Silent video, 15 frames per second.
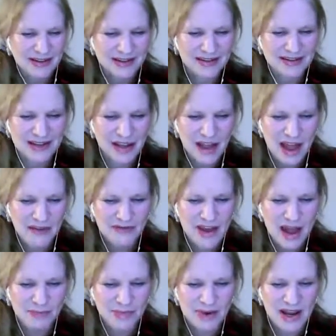Still have
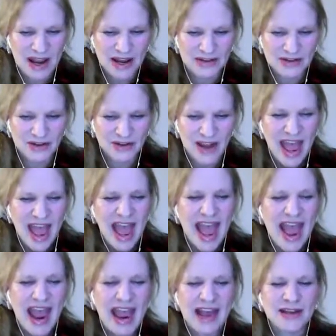not been answered.
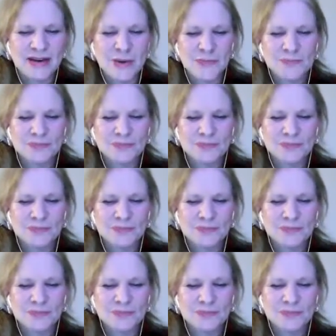And